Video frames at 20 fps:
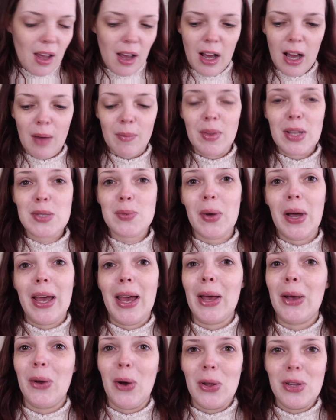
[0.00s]
That's why
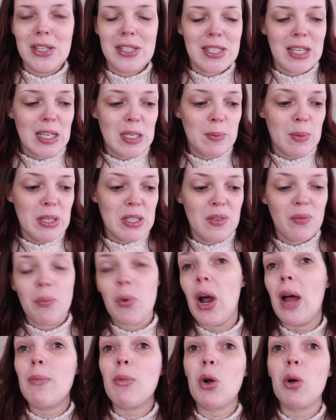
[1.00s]
I call this expensive
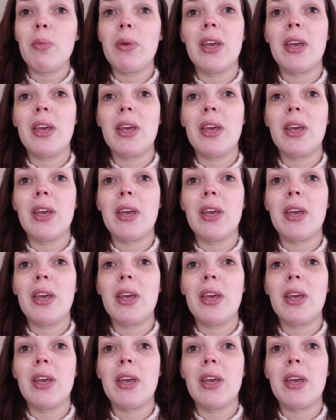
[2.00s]
primer,